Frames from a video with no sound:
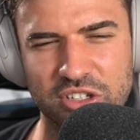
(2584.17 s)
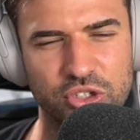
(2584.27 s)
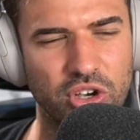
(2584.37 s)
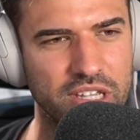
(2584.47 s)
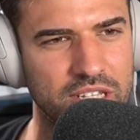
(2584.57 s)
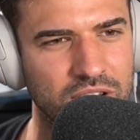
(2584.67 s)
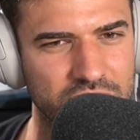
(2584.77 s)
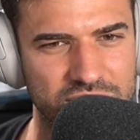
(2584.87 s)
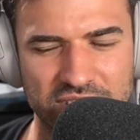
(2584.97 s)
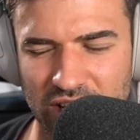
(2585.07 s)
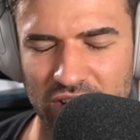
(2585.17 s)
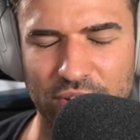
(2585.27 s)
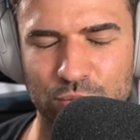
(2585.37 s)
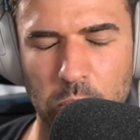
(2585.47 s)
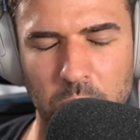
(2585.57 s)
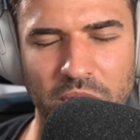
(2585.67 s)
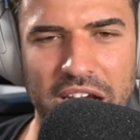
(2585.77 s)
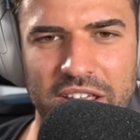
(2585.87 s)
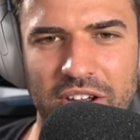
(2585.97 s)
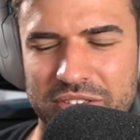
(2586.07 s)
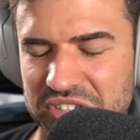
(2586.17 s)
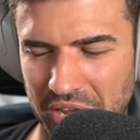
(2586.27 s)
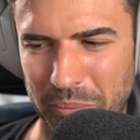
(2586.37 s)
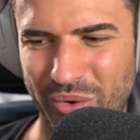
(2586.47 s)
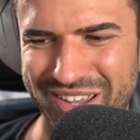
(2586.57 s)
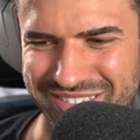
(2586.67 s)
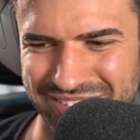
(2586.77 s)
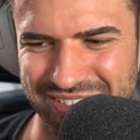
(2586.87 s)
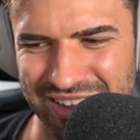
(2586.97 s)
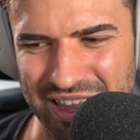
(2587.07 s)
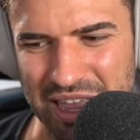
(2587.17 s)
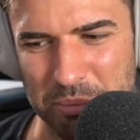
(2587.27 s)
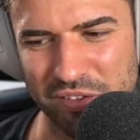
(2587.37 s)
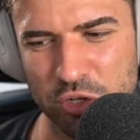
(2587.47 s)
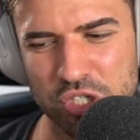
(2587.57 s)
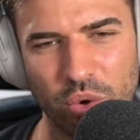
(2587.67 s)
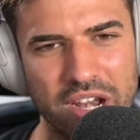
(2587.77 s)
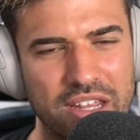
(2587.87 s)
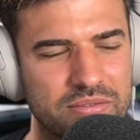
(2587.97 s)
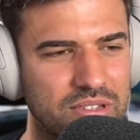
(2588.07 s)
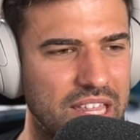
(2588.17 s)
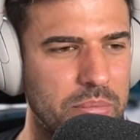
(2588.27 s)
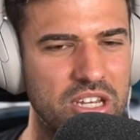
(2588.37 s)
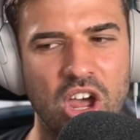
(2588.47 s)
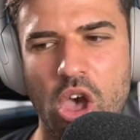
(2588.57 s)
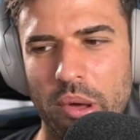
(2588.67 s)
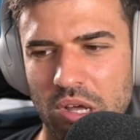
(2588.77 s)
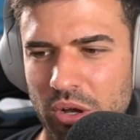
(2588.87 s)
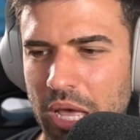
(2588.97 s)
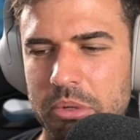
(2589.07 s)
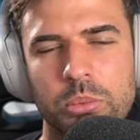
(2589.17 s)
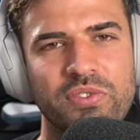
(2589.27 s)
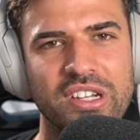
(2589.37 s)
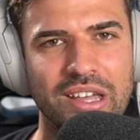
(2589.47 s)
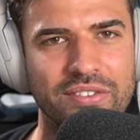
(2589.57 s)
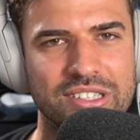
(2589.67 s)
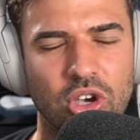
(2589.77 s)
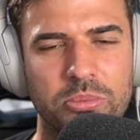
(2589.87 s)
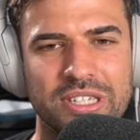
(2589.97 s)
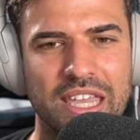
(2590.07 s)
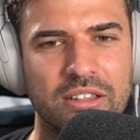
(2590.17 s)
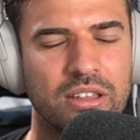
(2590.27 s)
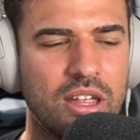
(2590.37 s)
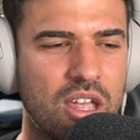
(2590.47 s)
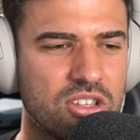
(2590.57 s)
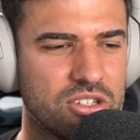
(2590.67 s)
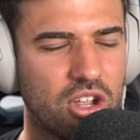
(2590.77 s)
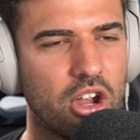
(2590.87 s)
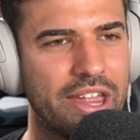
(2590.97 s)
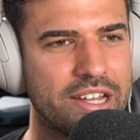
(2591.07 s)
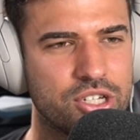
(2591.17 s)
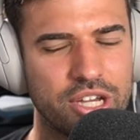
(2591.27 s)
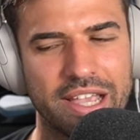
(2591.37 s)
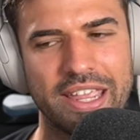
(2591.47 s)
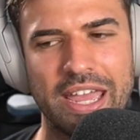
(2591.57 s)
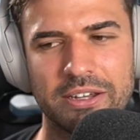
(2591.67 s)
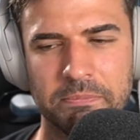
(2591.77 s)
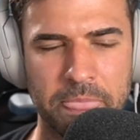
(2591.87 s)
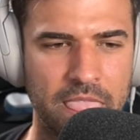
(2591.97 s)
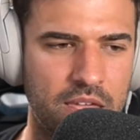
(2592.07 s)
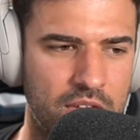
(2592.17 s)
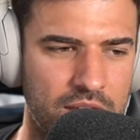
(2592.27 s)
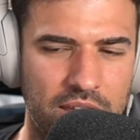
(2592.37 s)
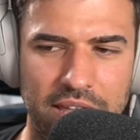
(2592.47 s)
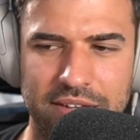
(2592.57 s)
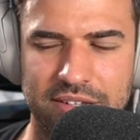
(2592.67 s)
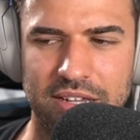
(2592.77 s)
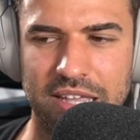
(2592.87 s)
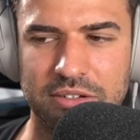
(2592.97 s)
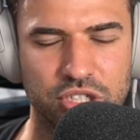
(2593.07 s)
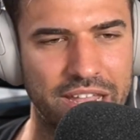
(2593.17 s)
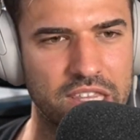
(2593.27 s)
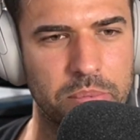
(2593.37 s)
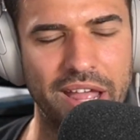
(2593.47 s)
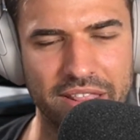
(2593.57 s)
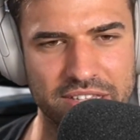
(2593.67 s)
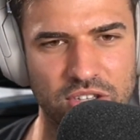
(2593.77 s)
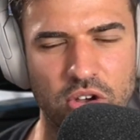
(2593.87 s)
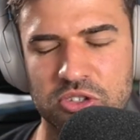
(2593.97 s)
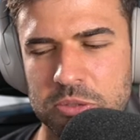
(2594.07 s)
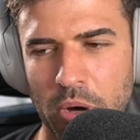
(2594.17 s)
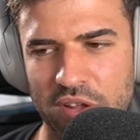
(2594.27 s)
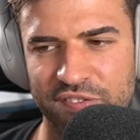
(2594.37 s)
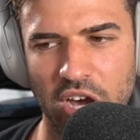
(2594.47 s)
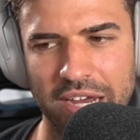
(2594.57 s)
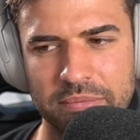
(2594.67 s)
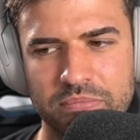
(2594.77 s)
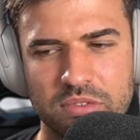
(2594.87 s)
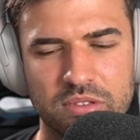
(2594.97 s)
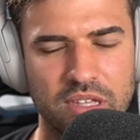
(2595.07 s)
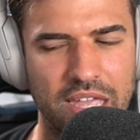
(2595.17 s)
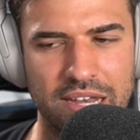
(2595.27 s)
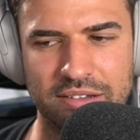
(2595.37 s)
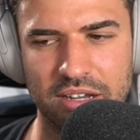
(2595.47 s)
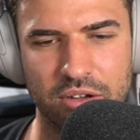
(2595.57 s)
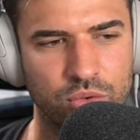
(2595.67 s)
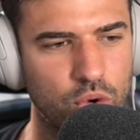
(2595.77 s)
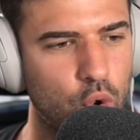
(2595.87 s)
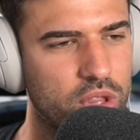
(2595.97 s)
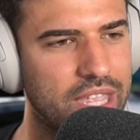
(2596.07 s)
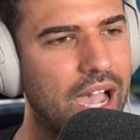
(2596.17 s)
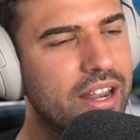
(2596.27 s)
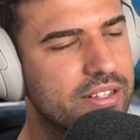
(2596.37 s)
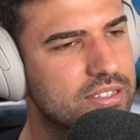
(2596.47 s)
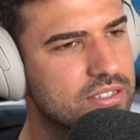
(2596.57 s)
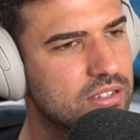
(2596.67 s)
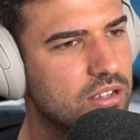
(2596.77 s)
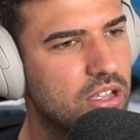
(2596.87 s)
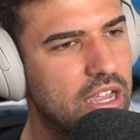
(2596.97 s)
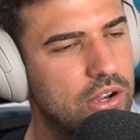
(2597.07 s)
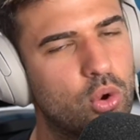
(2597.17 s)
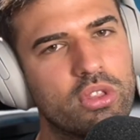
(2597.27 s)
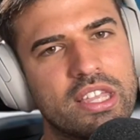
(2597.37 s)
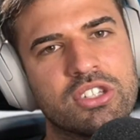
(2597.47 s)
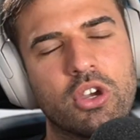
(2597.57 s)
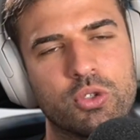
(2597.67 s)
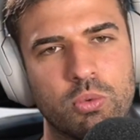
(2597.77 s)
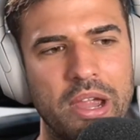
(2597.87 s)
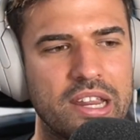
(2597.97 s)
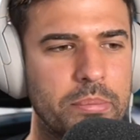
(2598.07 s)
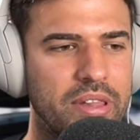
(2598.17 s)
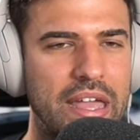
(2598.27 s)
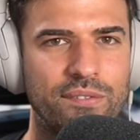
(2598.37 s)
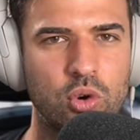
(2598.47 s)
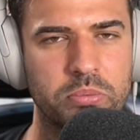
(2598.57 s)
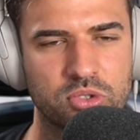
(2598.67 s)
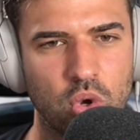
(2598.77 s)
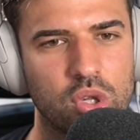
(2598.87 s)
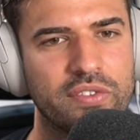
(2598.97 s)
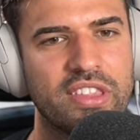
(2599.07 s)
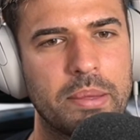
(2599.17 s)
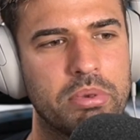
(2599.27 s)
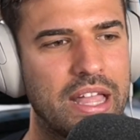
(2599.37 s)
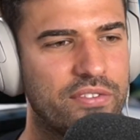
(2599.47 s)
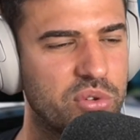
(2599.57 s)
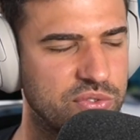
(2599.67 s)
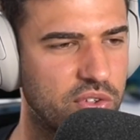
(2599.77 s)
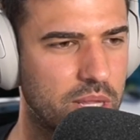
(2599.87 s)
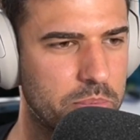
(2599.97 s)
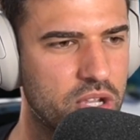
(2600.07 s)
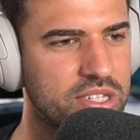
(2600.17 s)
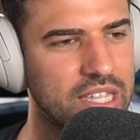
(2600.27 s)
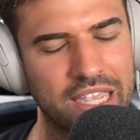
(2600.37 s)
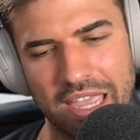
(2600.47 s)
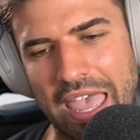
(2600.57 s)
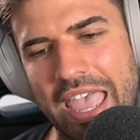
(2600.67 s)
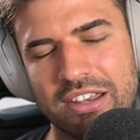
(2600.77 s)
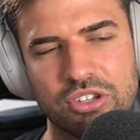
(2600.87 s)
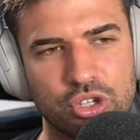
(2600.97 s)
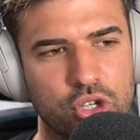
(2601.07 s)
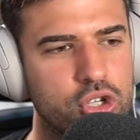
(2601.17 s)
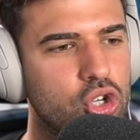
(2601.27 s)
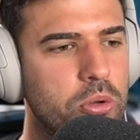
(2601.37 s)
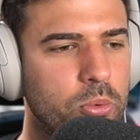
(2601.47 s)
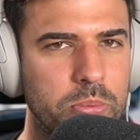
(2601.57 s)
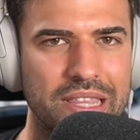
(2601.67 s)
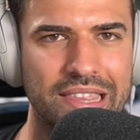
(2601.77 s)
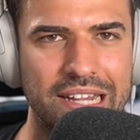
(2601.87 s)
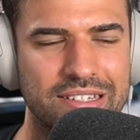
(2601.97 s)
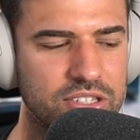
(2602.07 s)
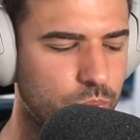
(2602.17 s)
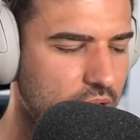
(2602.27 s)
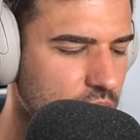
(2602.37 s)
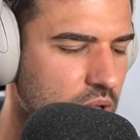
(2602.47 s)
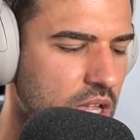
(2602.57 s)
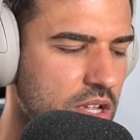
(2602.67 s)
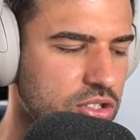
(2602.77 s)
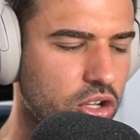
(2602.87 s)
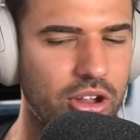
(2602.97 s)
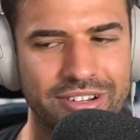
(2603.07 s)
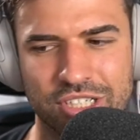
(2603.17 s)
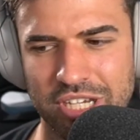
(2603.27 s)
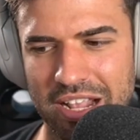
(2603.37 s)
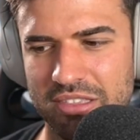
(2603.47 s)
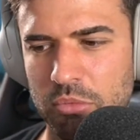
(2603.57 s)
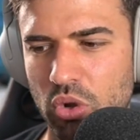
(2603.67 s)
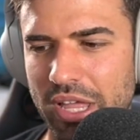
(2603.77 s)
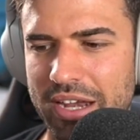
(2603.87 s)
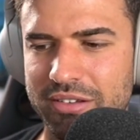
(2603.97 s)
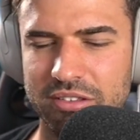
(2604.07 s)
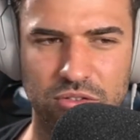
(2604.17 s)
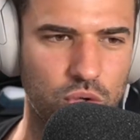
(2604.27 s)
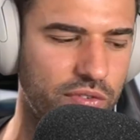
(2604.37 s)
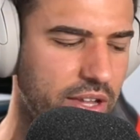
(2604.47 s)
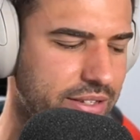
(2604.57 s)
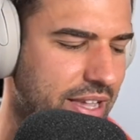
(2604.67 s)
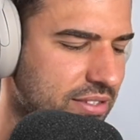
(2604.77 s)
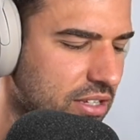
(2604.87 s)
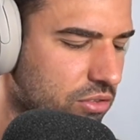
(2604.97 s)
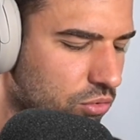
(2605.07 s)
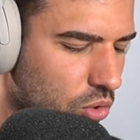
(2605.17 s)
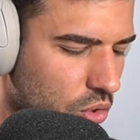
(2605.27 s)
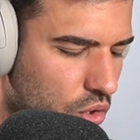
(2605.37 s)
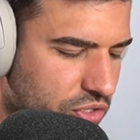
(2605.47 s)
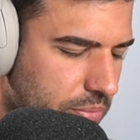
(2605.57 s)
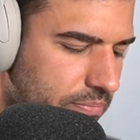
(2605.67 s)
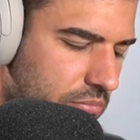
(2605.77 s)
jockey, it's kind of like normal radio in some ways, but if you enjoyed it, let me know and I'll come up with another top 10 to go and check out. And check out the playlist on Spotify, and all the artists and all their social media platforms, all of their platforms for the music and YouTube will be linked as well. So go and check them all out. They're all fantastic. They're all awesome.